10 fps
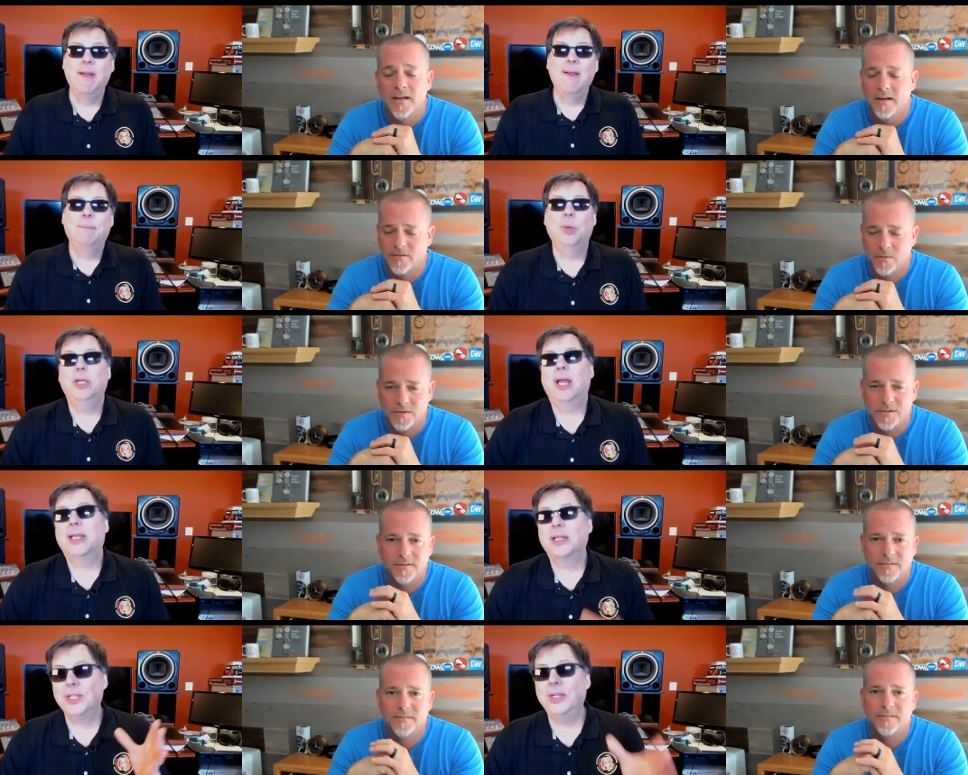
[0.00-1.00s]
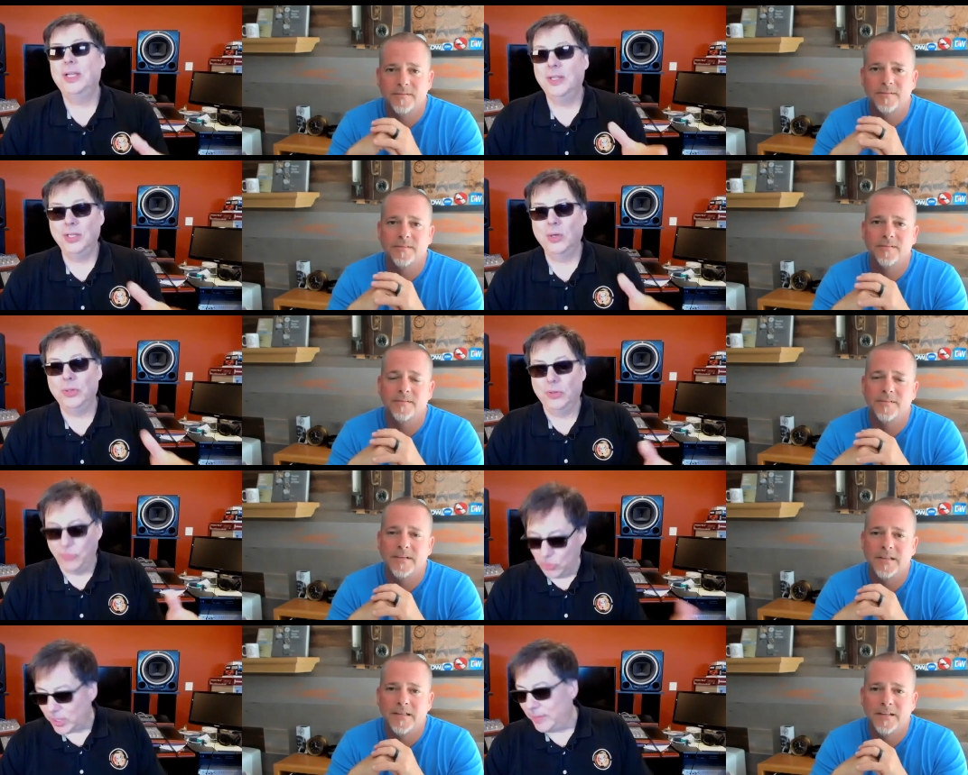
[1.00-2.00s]
Speaker 1: but I can tell you, you know, if
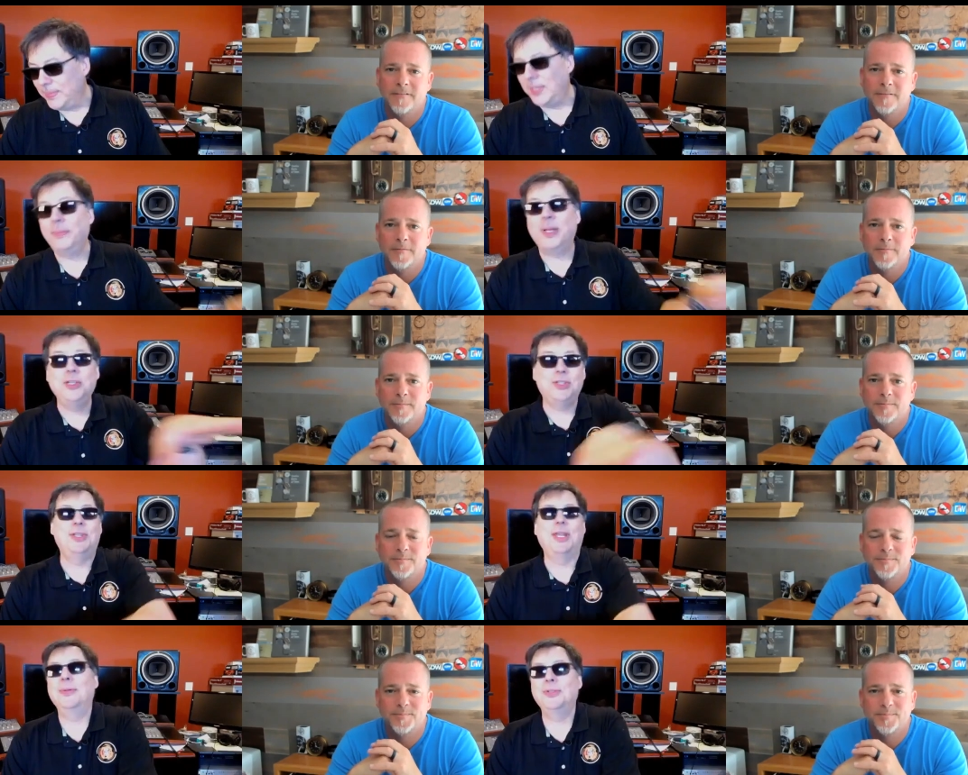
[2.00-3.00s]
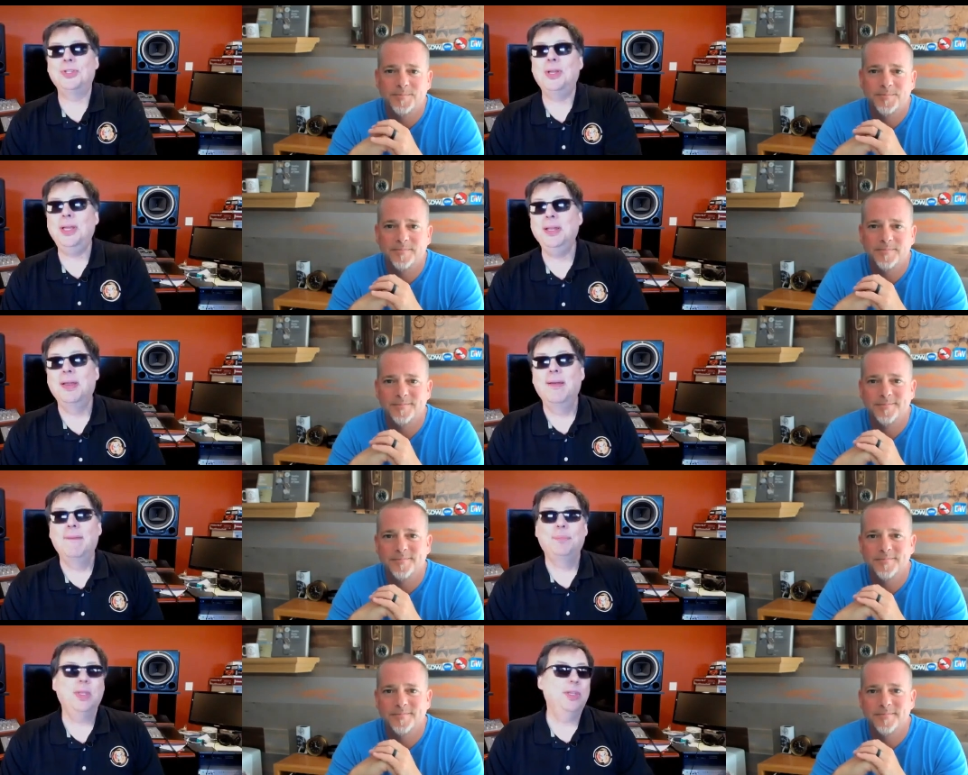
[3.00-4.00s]
you want to minimize the downside,
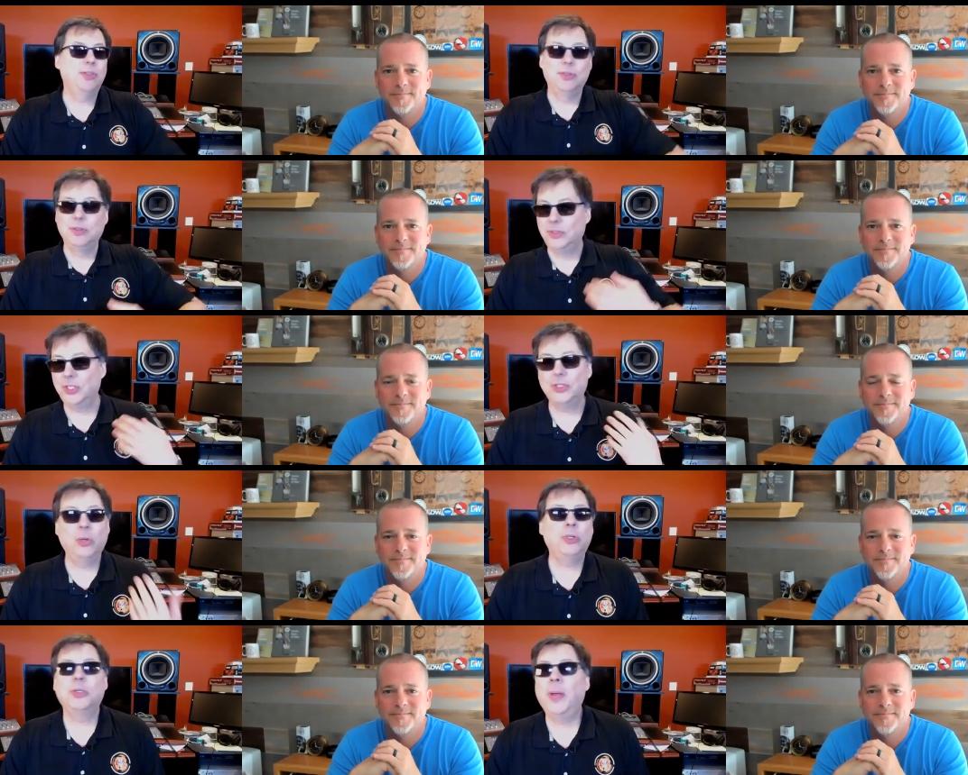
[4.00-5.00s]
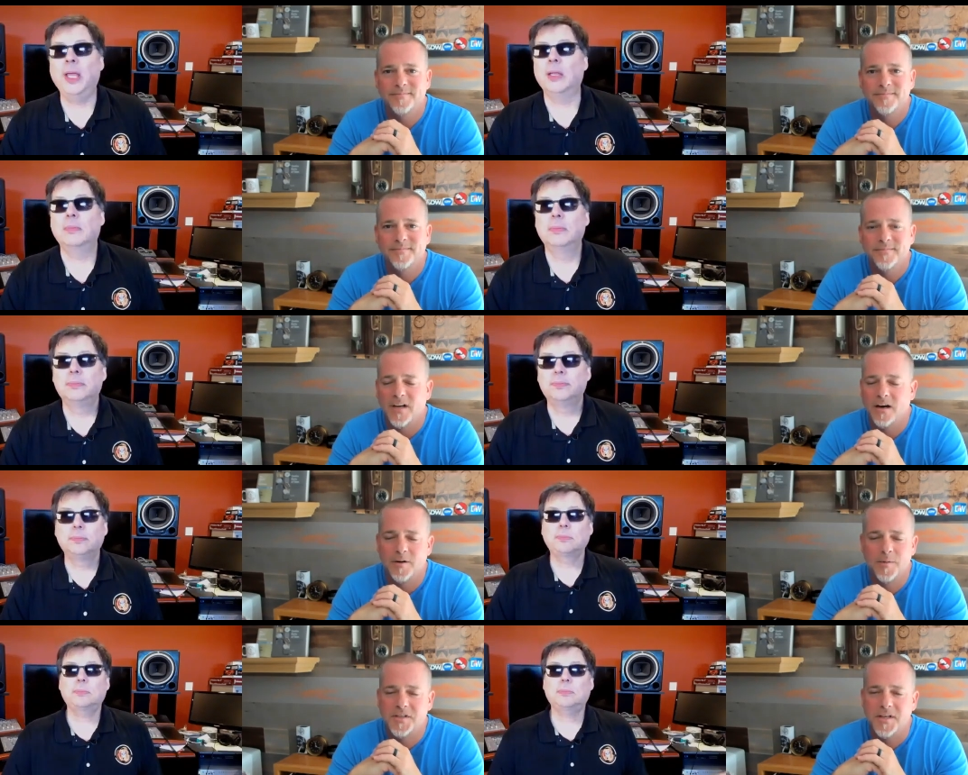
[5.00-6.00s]
is just know what you're buying.
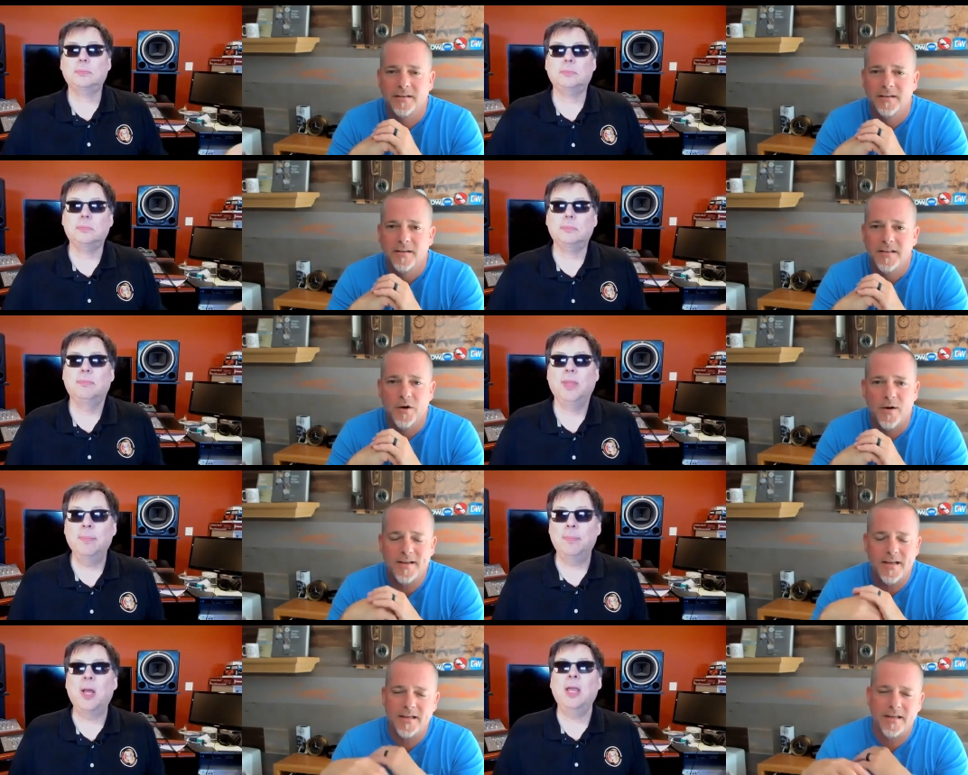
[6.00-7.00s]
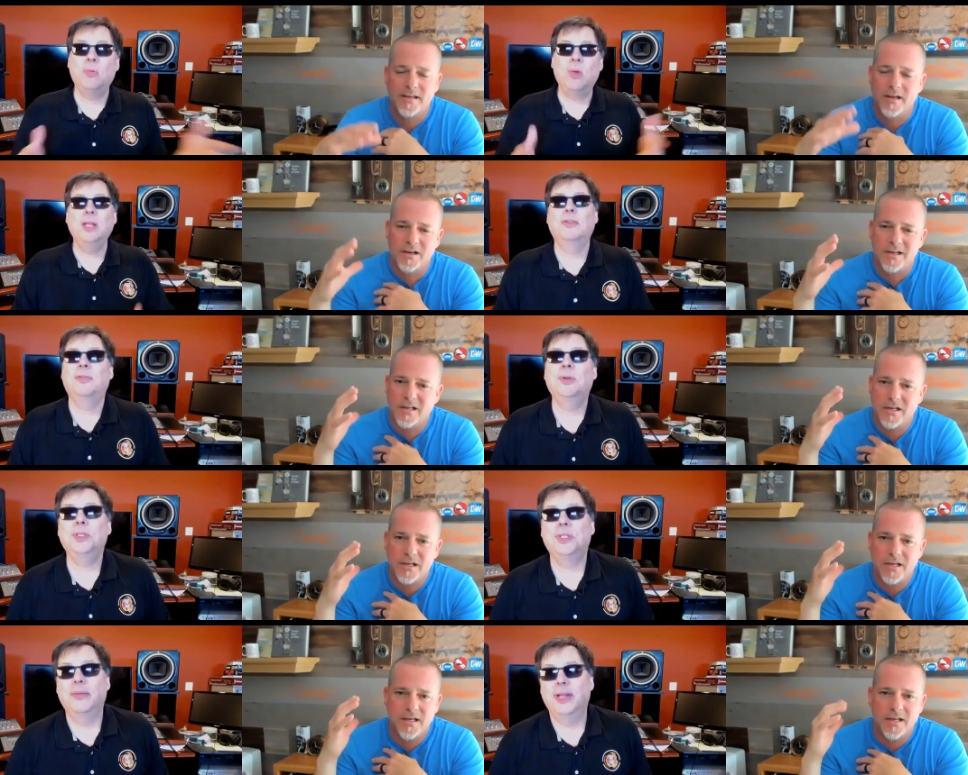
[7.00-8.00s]
Speaker 2: 100%. You know, I
Speaker 1: buy it right the first
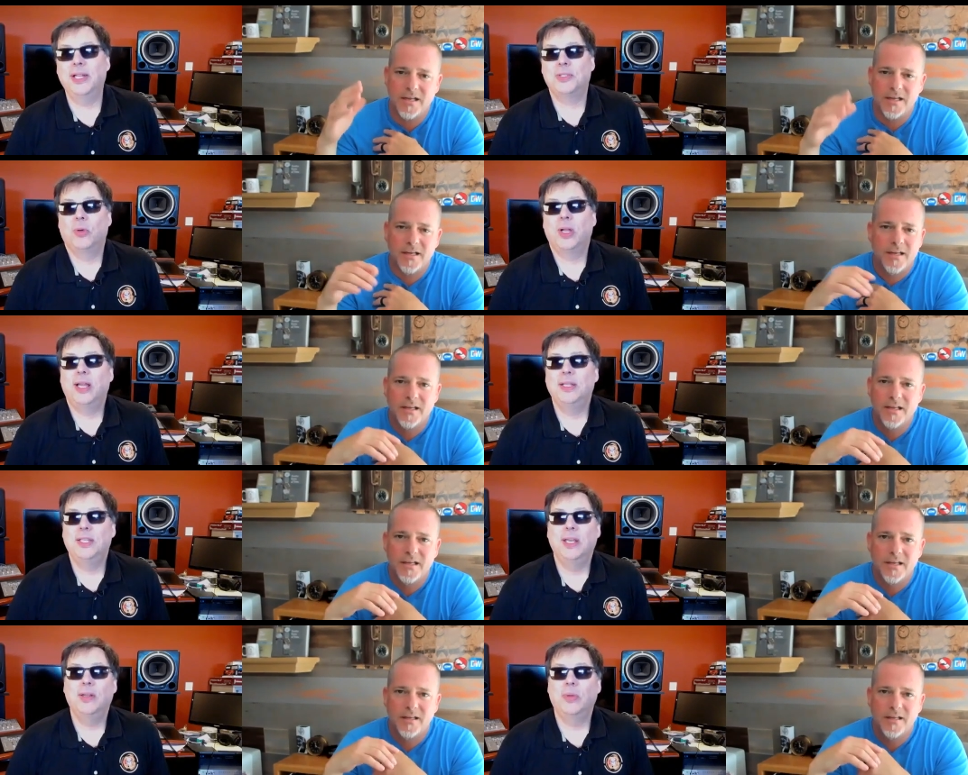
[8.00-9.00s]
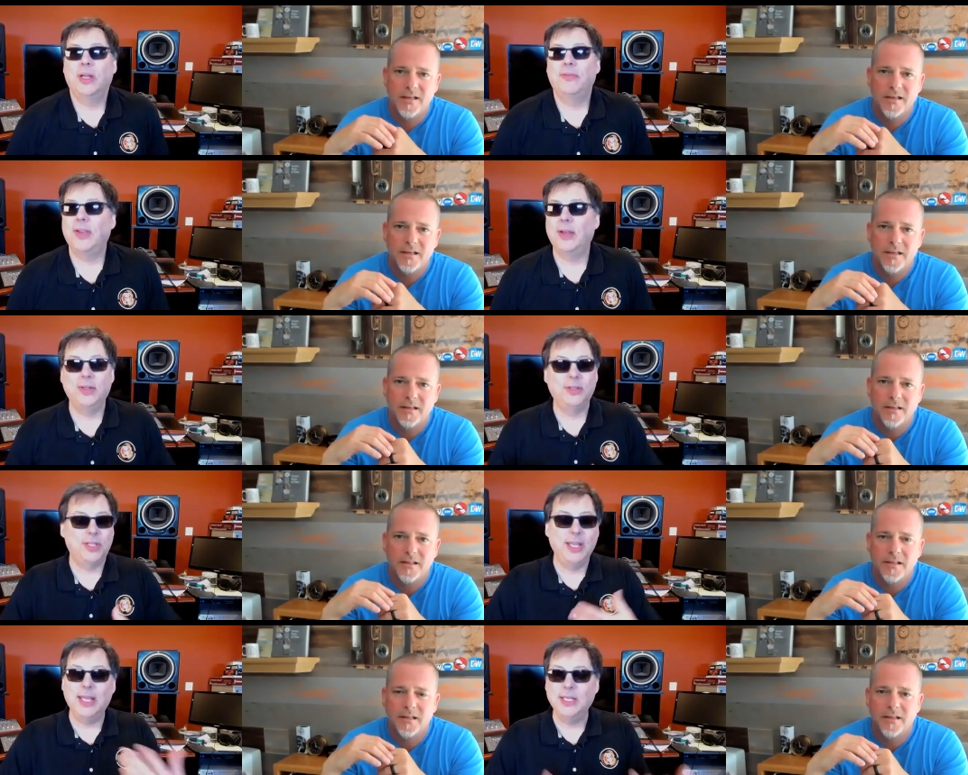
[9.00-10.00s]
time. And that's what I did when I founded
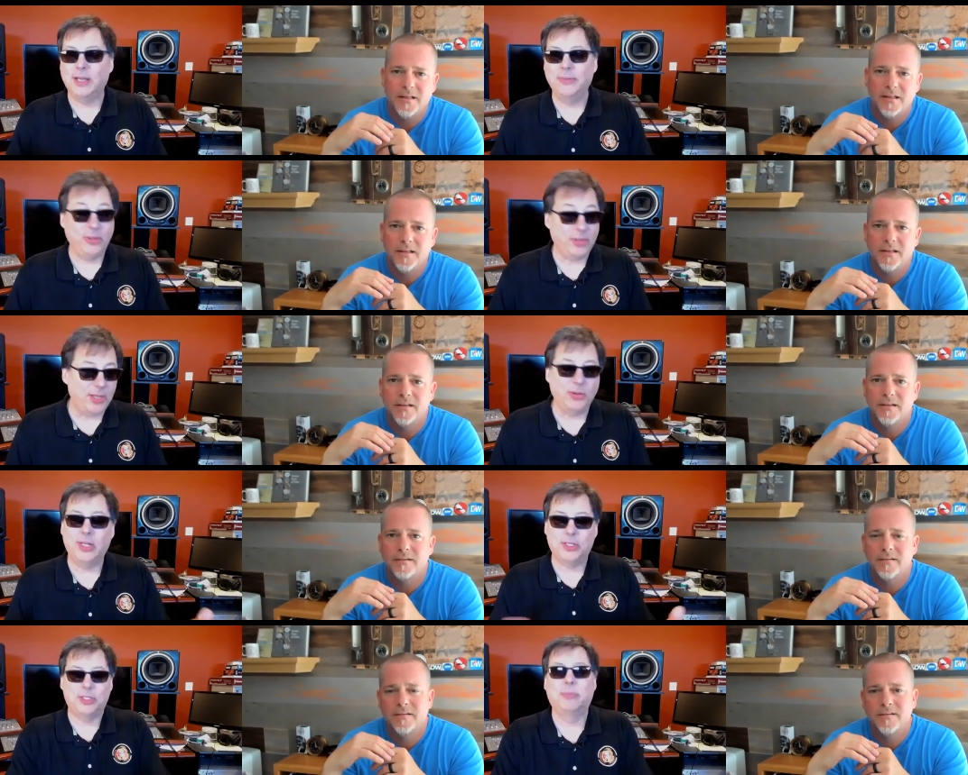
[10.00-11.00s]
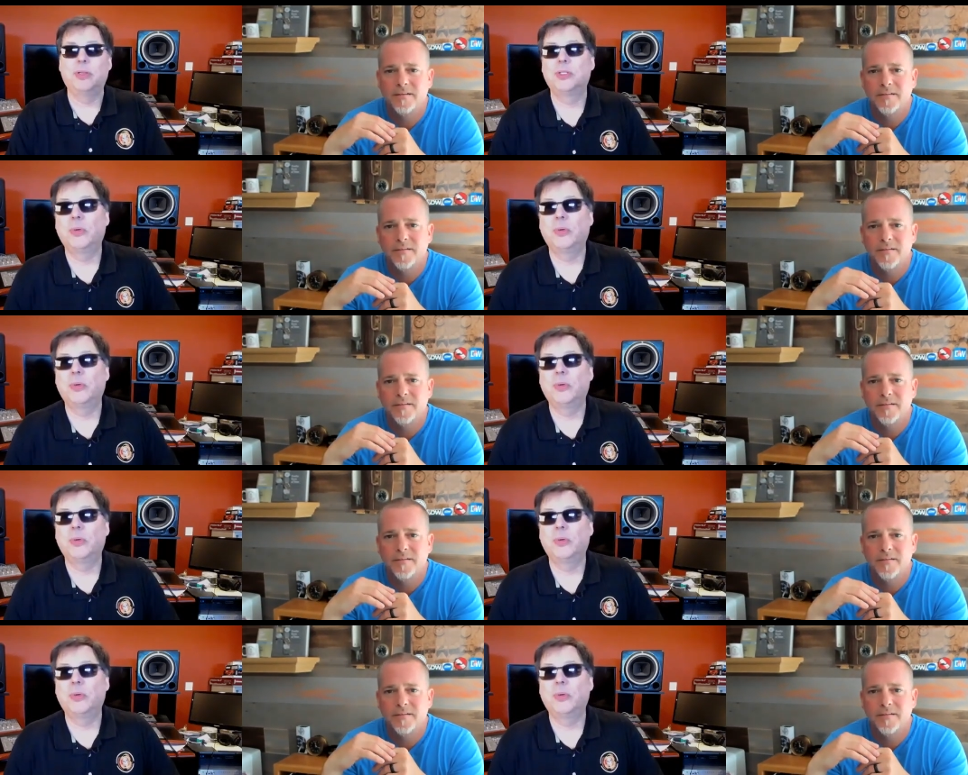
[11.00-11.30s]
TAW. And I know that's similar to what